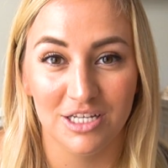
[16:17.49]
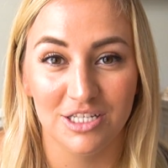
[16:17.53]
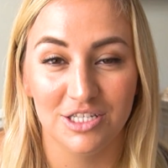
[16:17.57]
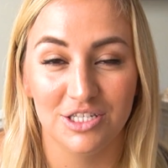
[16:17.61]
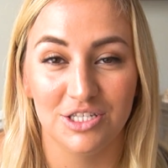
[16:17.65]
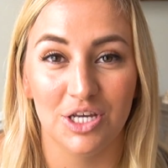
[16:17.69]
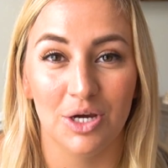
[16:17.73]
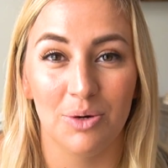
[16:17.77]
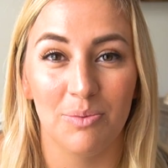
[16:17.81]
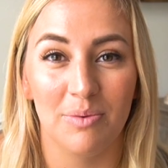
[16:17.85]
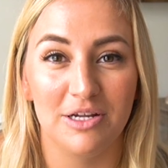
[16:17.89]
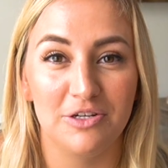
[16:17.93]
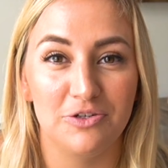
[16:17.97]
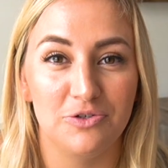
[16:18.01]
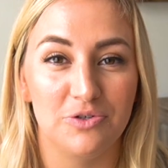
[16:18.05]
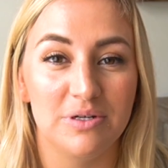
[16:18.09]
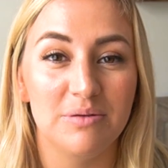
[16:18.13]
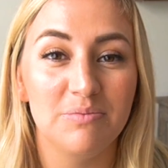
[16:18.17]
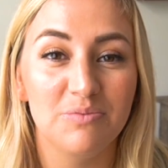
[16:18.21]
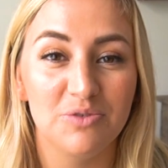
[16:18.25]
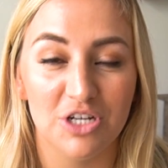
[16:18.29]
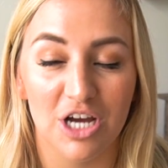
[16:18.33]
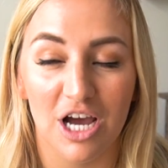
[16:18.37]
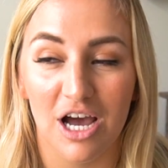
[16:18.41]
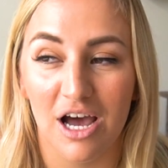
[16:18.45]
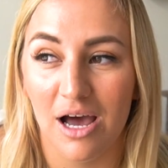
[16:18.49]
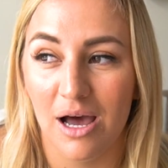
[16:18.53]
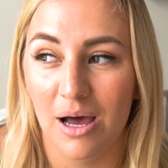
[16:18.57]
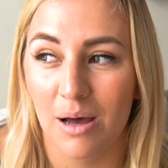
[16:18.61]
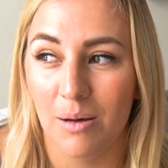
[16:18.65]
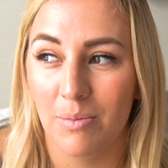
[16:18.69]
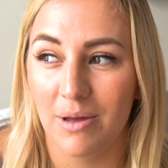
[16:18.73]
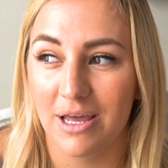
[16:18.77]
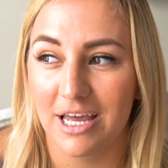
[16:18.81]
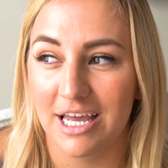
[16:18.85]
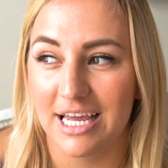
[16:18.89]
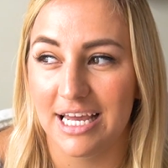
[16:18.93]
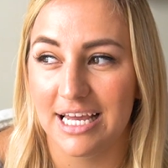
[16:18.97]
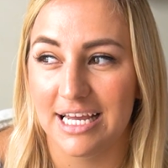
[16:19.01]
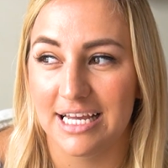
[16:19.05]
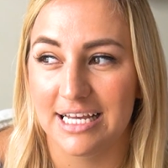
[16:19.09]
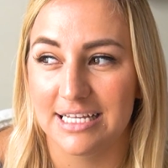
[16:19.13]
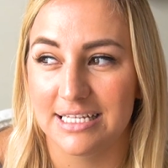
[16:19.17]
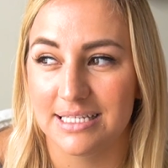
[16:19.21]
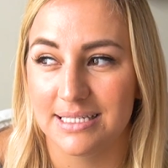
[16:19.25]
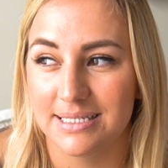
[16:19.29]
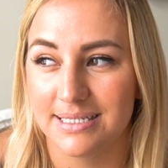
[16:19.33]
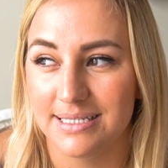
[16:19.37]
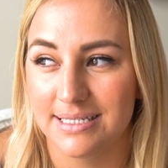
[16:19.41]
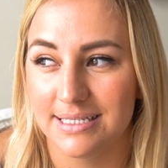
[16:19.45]
So my dream job
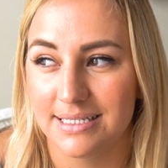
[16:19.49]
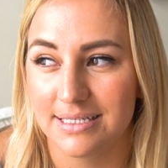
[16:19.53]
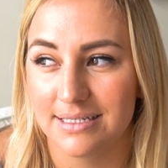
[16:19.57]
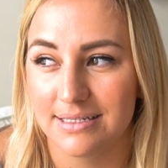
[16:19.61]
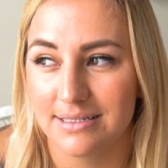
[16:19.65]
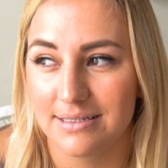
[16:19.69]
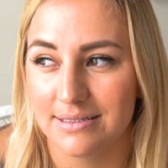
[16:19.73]
is,